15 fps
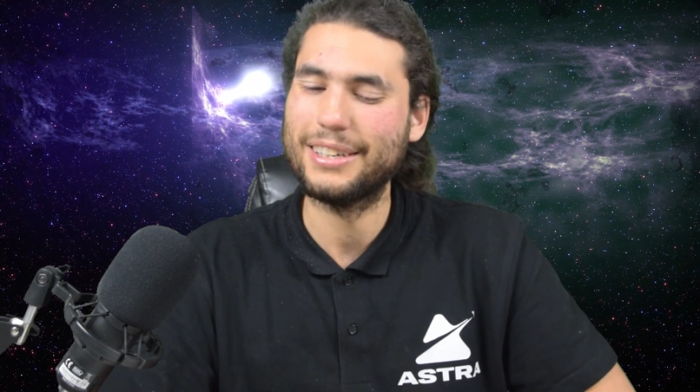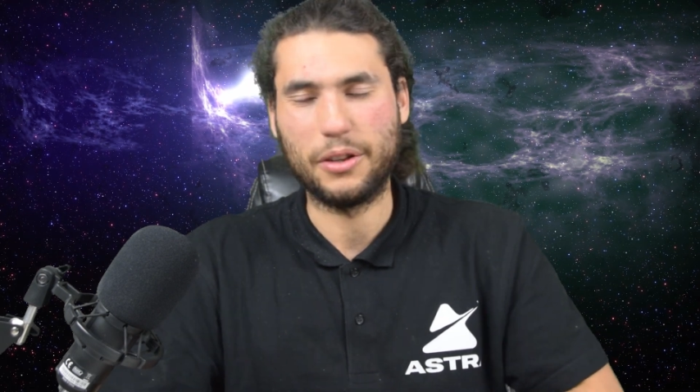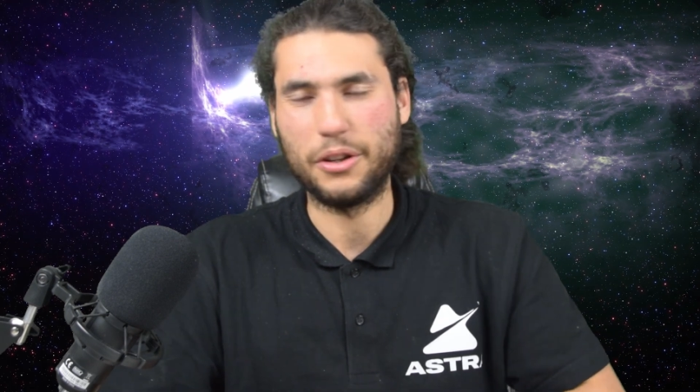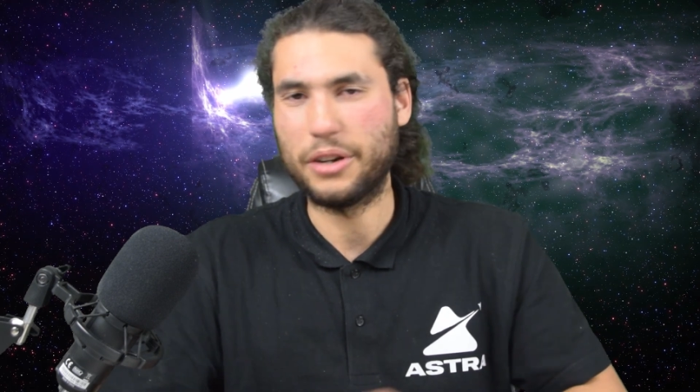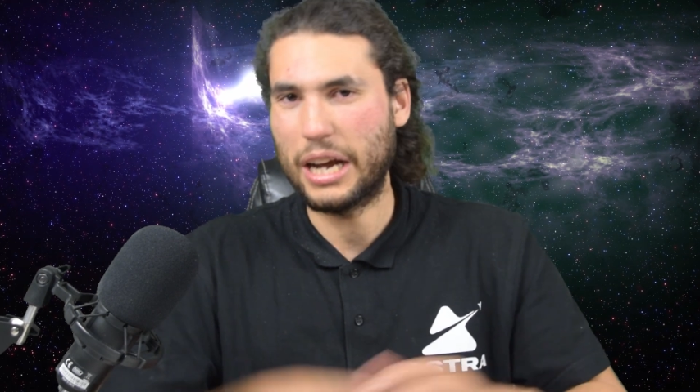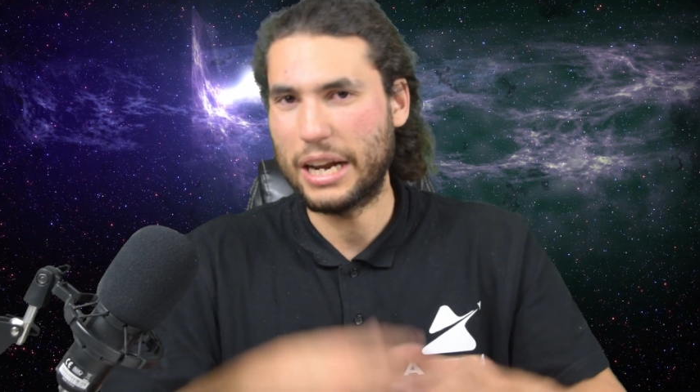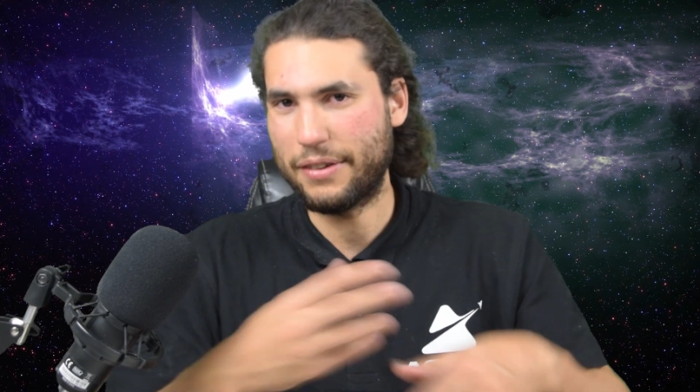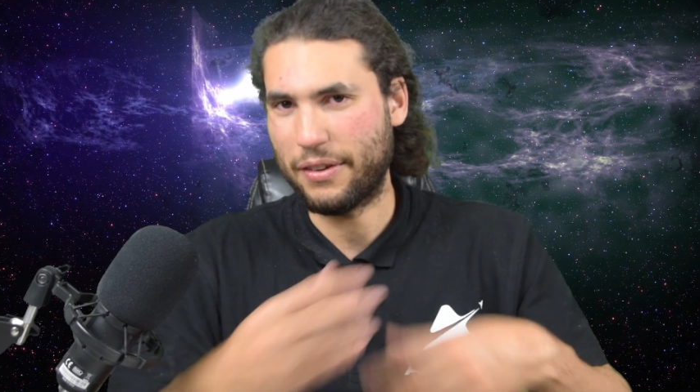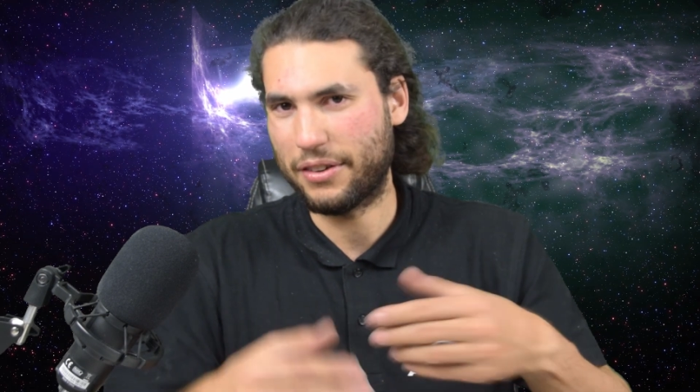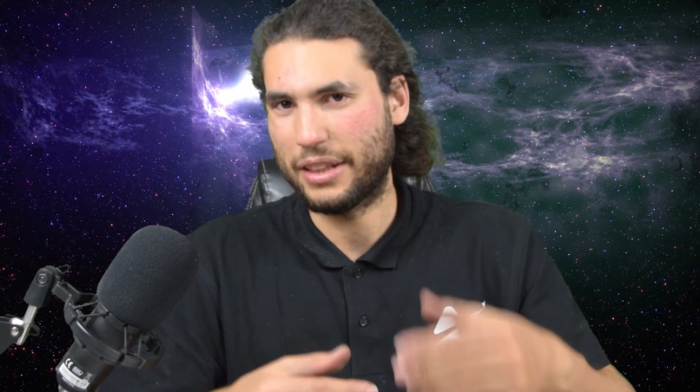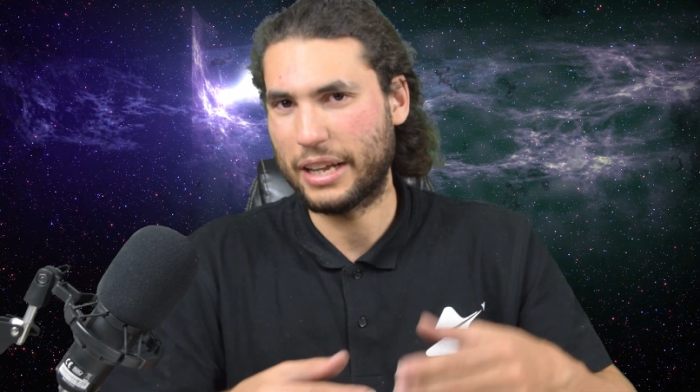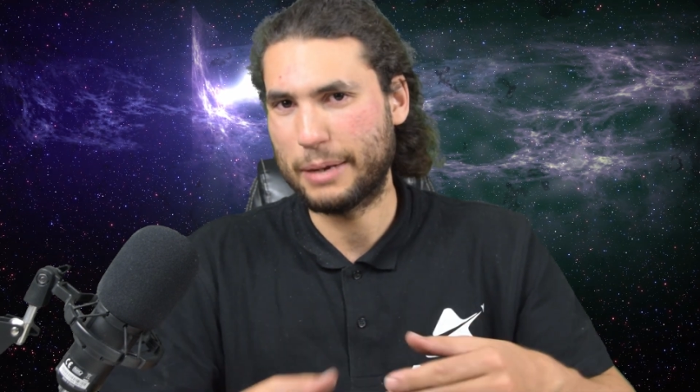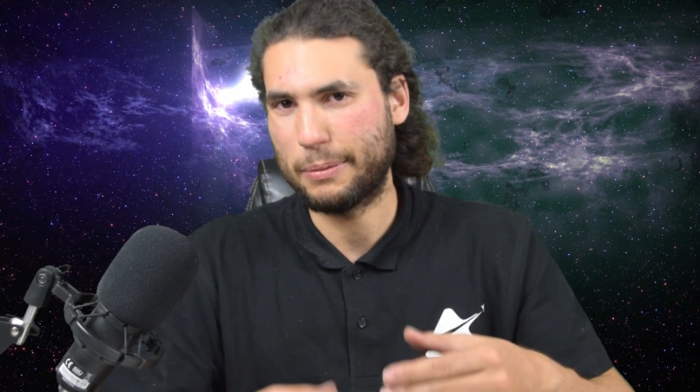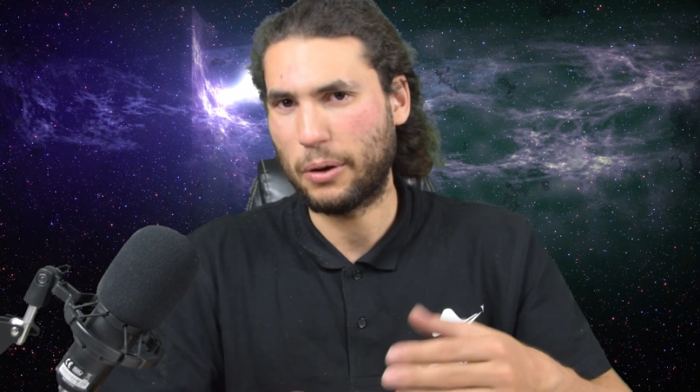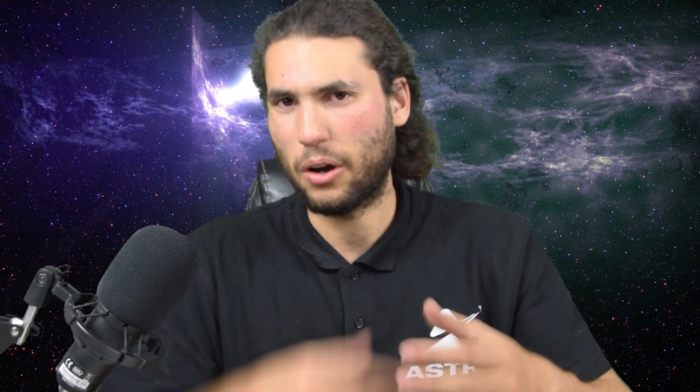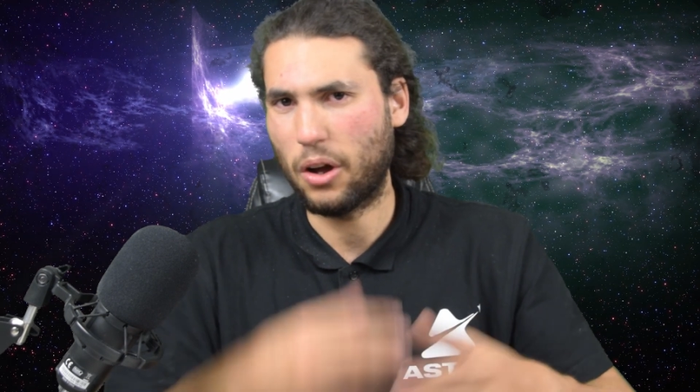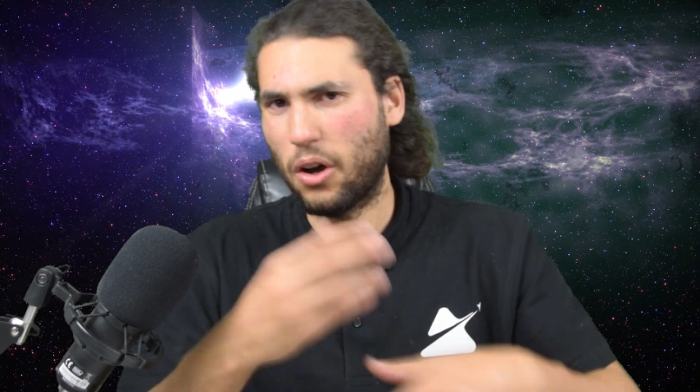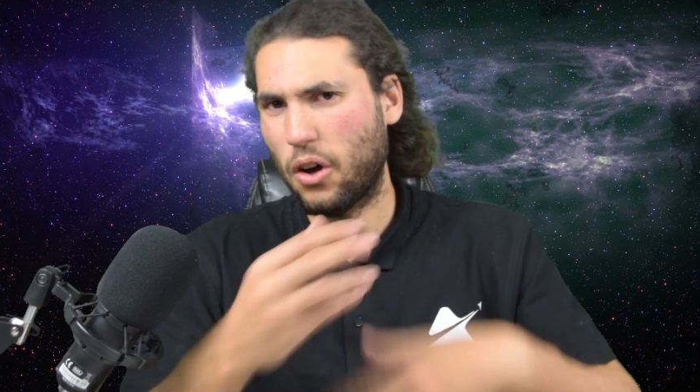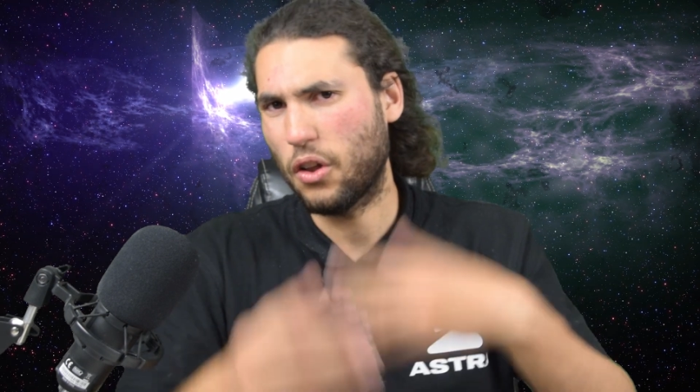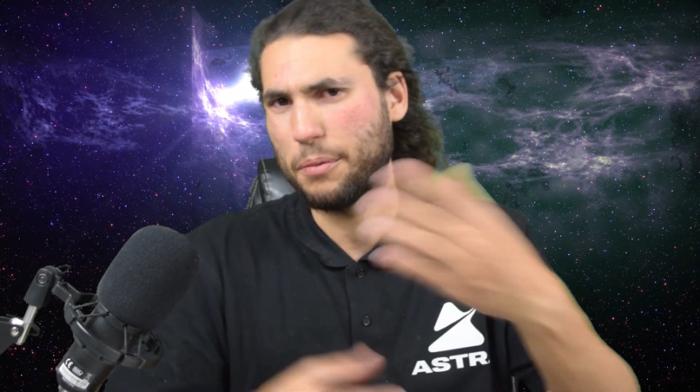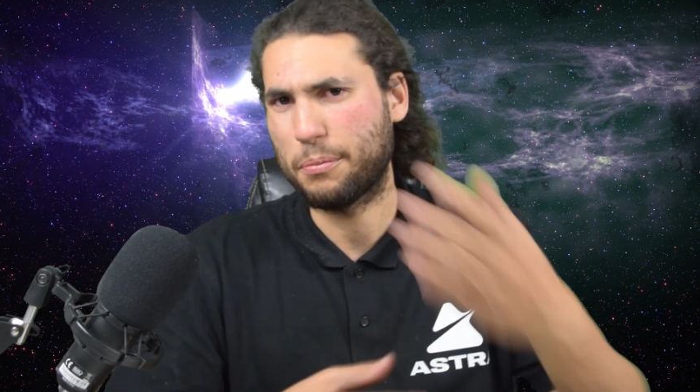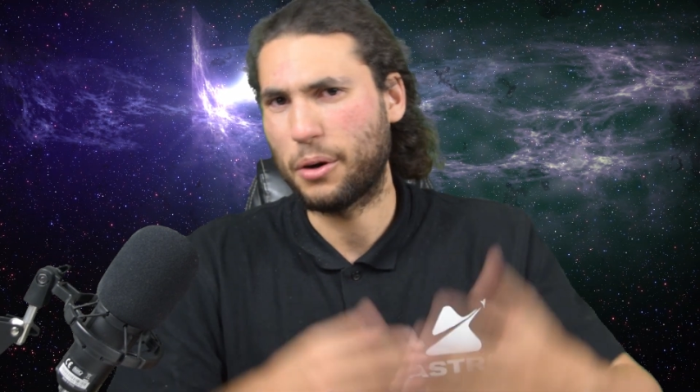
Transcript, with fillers: You kind of have to think about all the